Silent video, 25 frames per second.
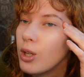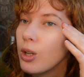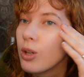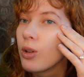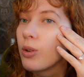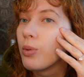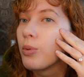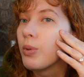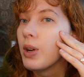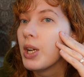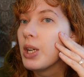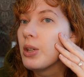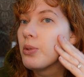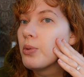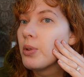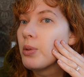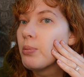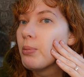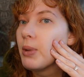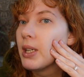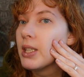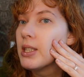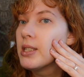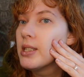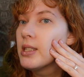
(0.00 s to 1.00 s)
look weird
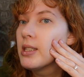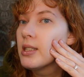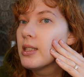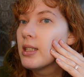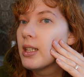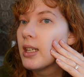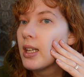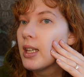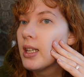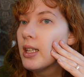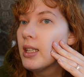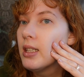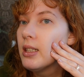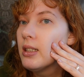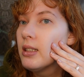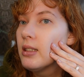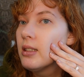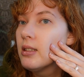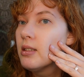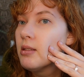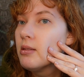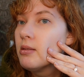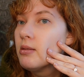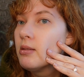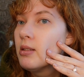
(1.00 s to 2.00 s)
with my
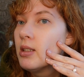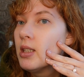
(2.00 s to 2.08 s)
skin.